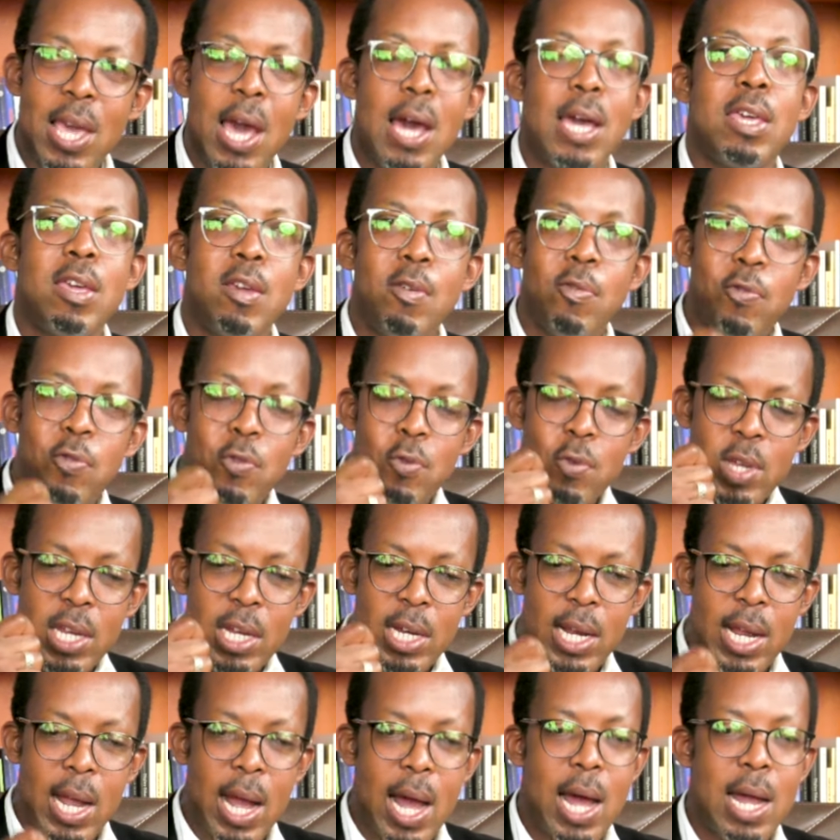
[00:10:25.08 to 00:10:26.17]
Yeah, if we
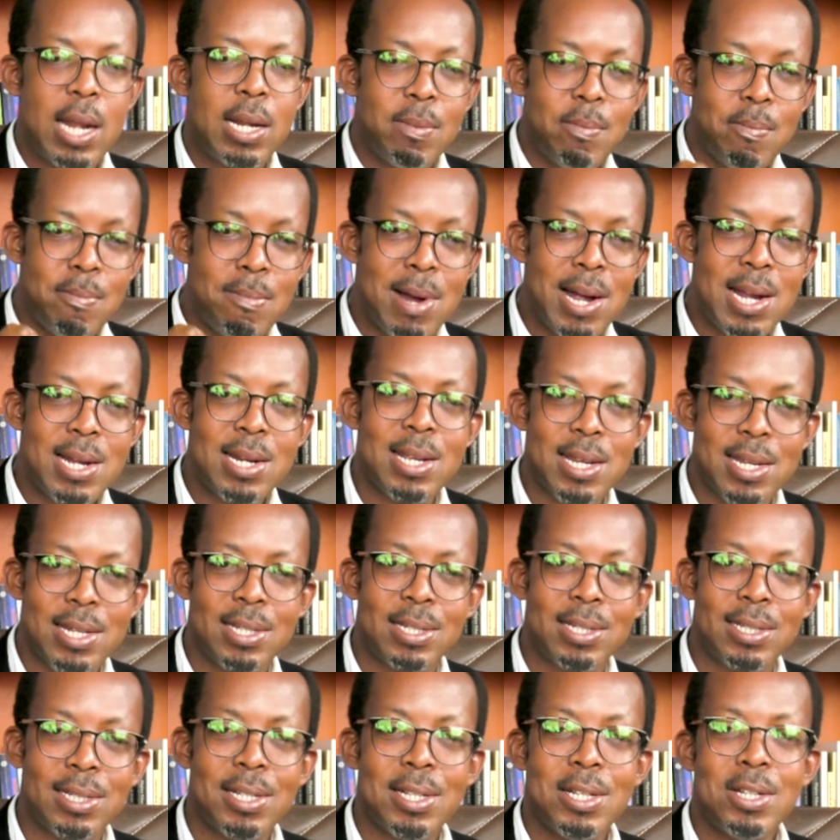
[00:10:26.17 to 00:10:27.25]
can
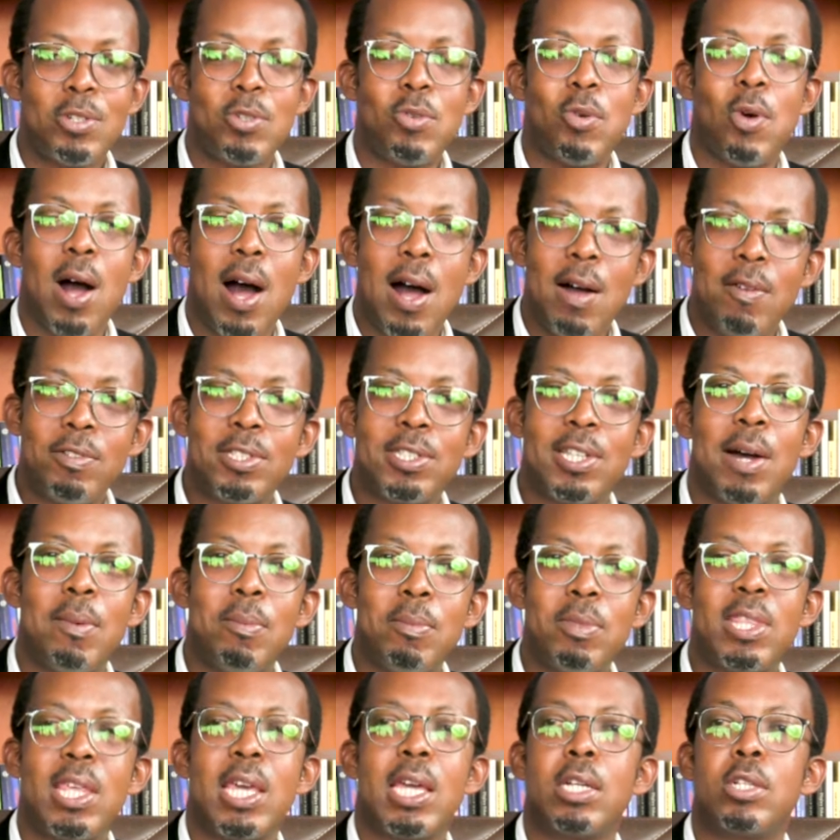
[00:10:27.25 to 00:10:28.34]
manage to have
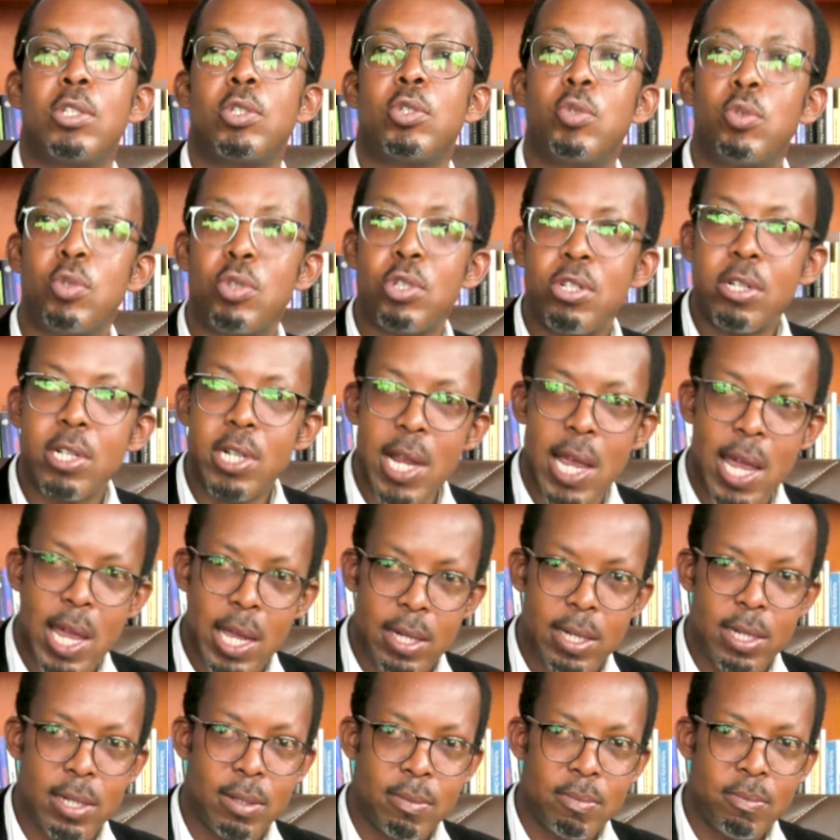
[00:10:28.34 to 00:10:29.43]
something to
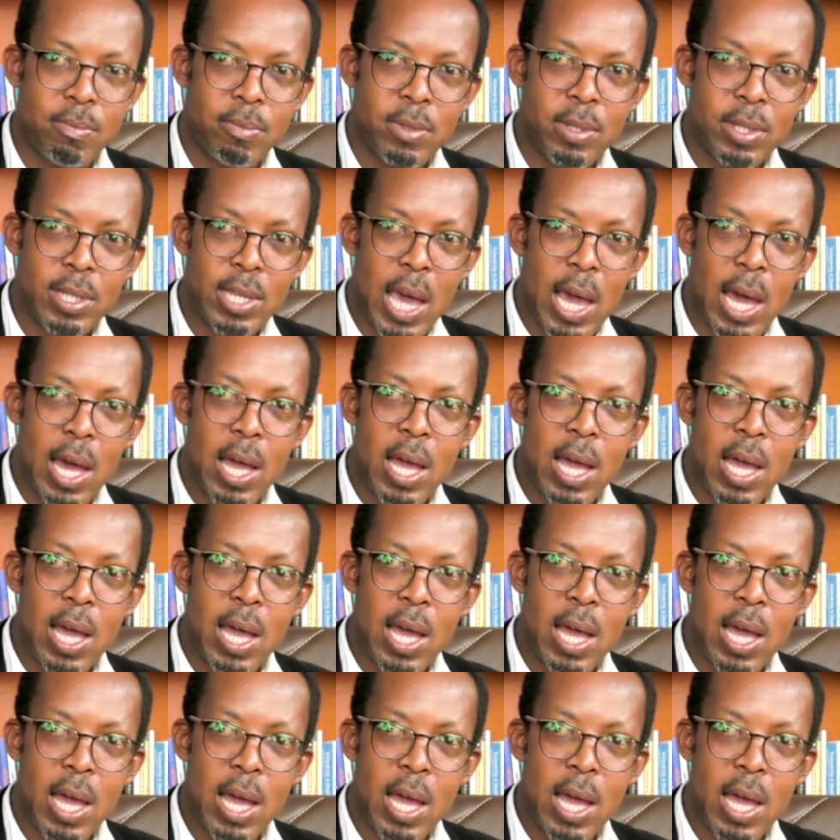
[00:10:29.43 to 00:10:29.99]
trade, yeah,